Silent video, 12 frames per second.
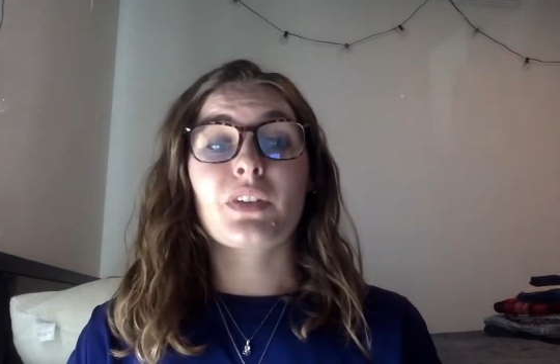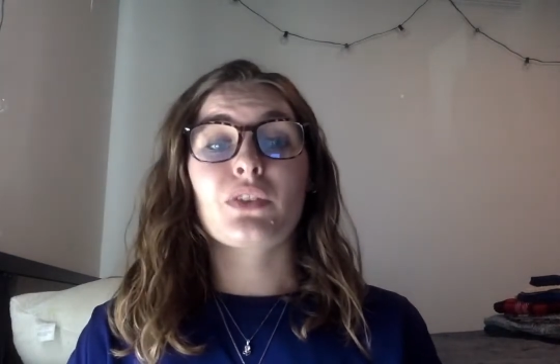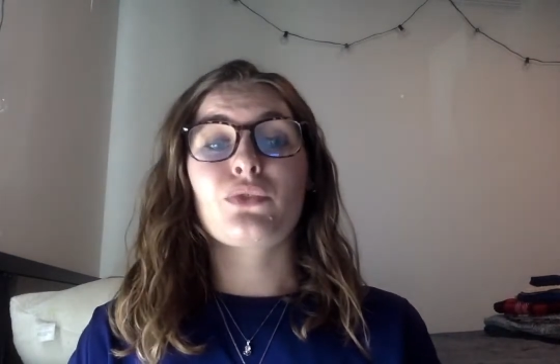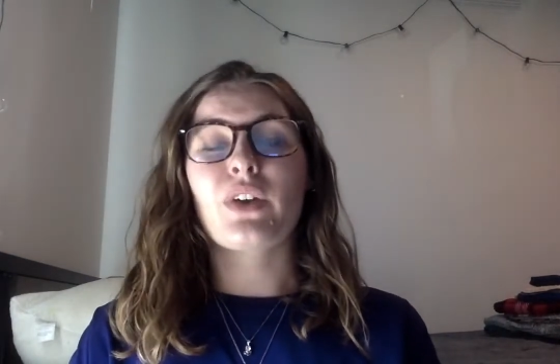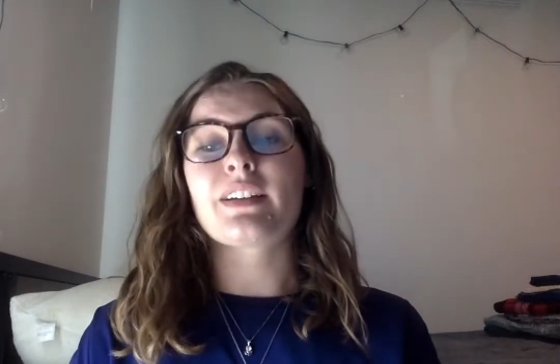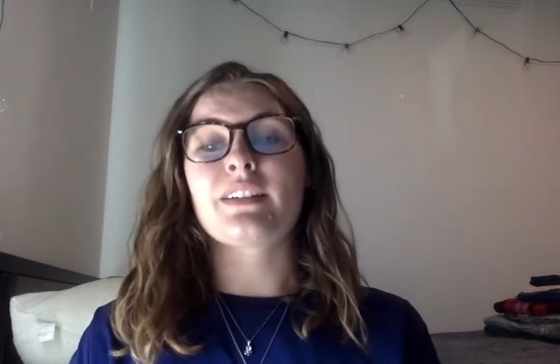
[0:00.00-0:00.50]

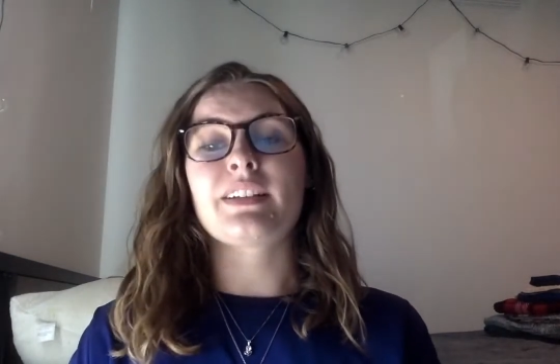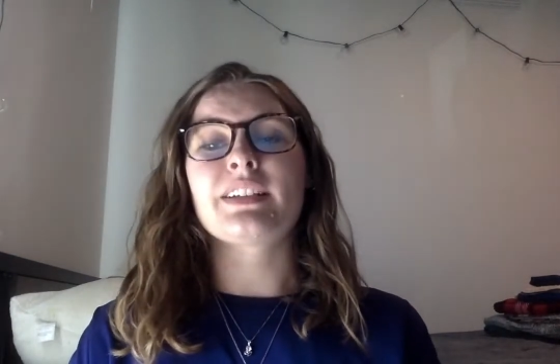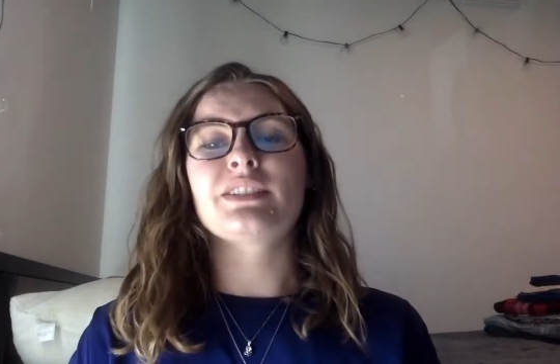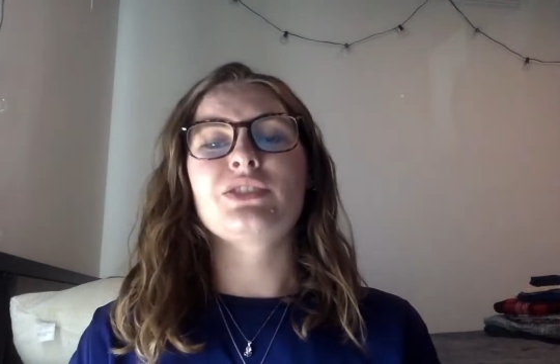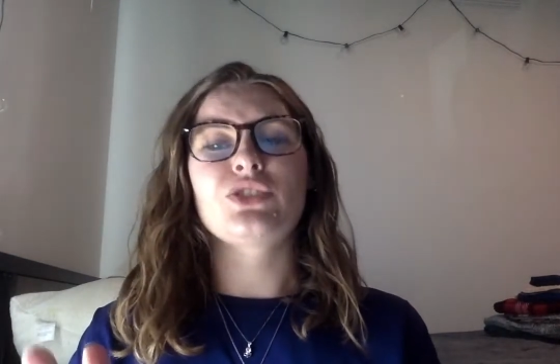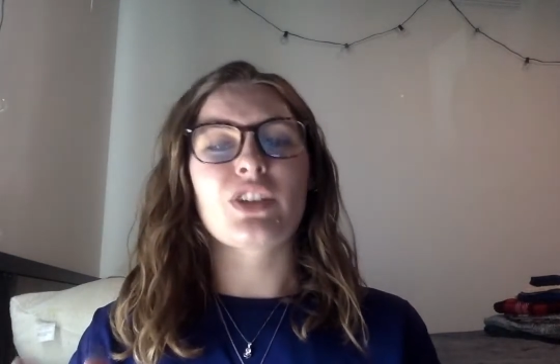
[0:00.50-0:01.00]
Finally,
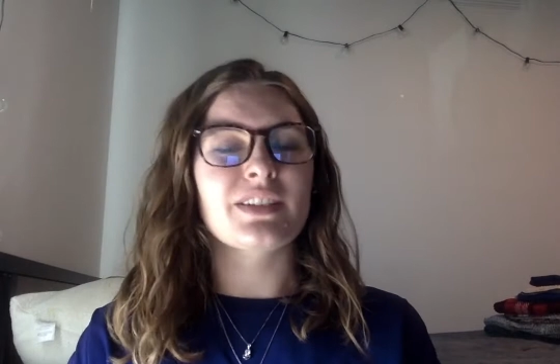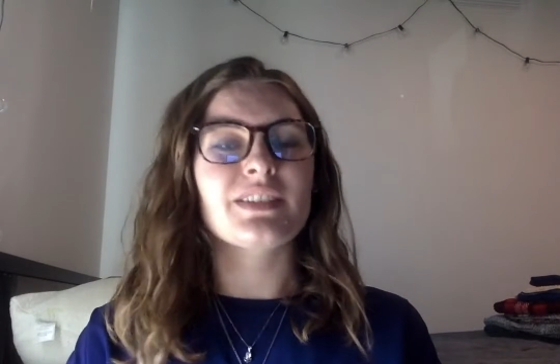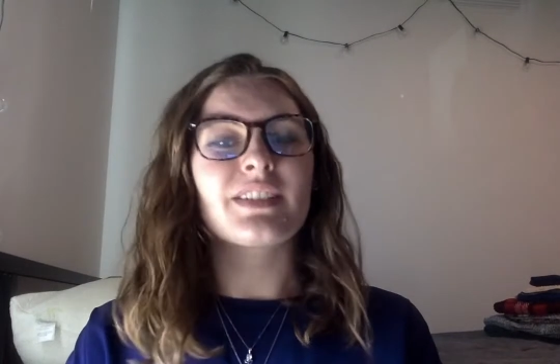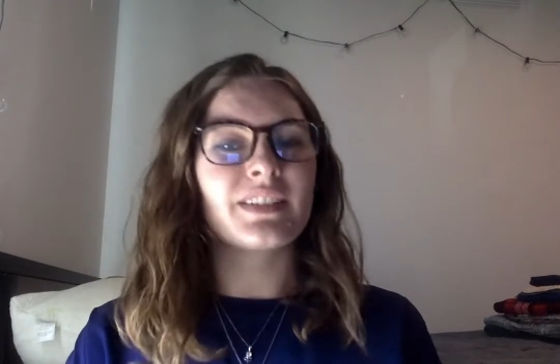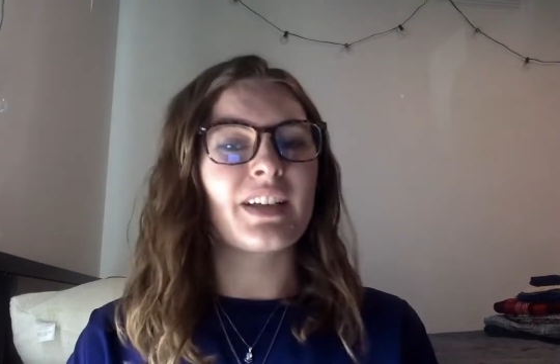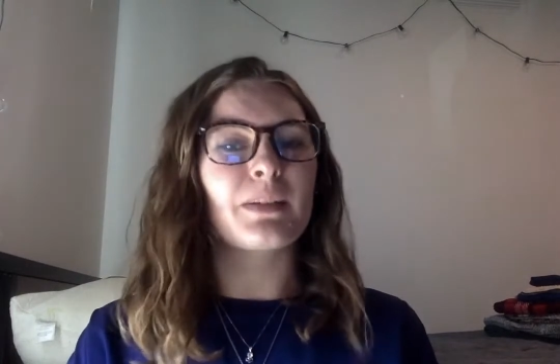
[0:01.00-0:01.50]

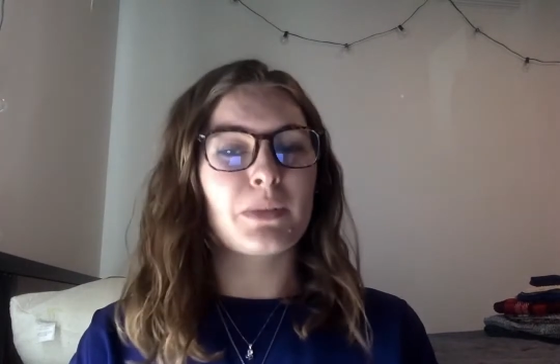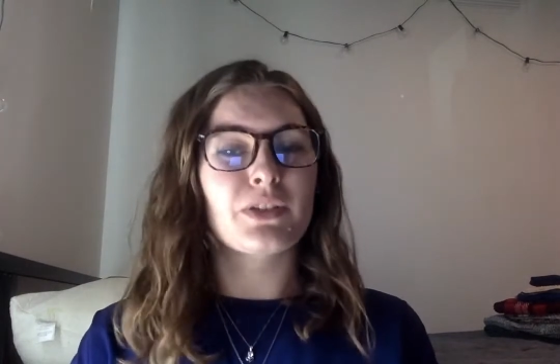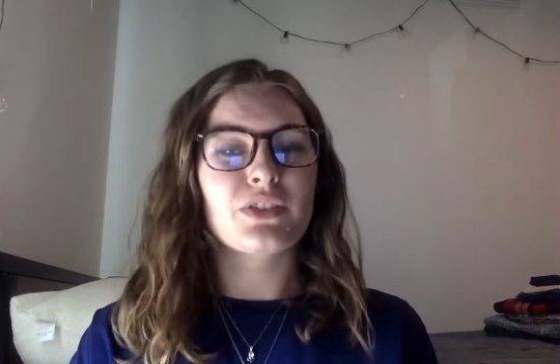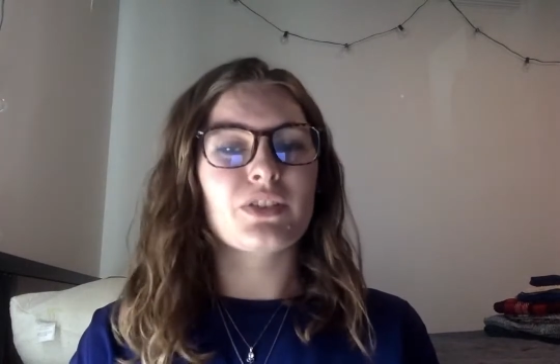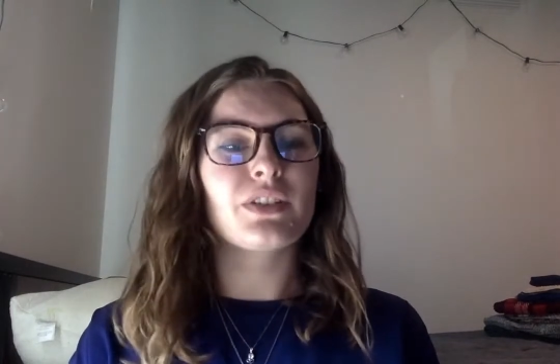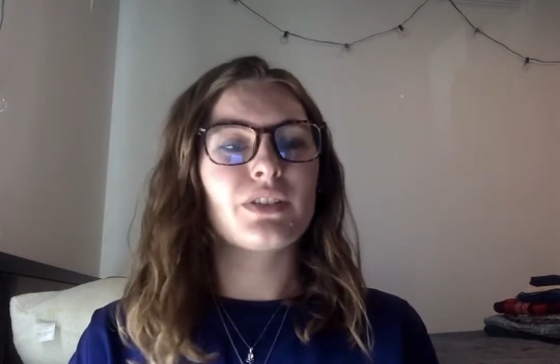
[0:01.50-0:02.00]
justice had been
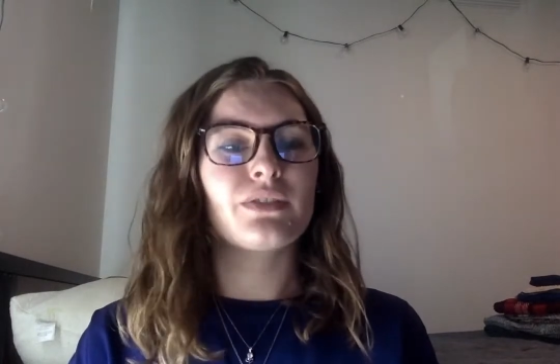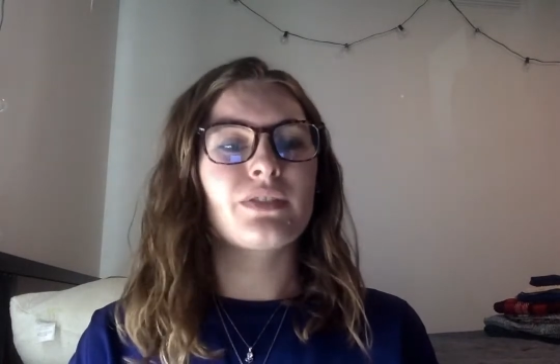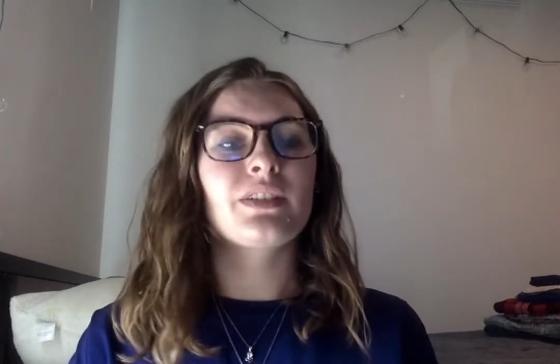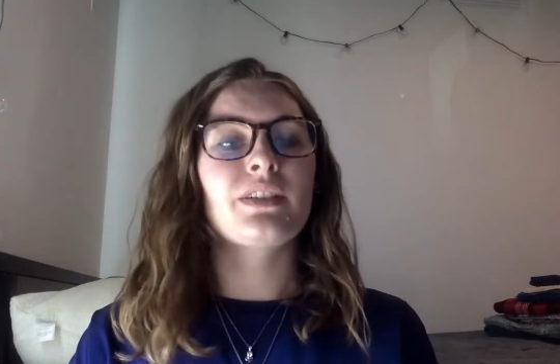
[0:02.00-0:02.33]
served,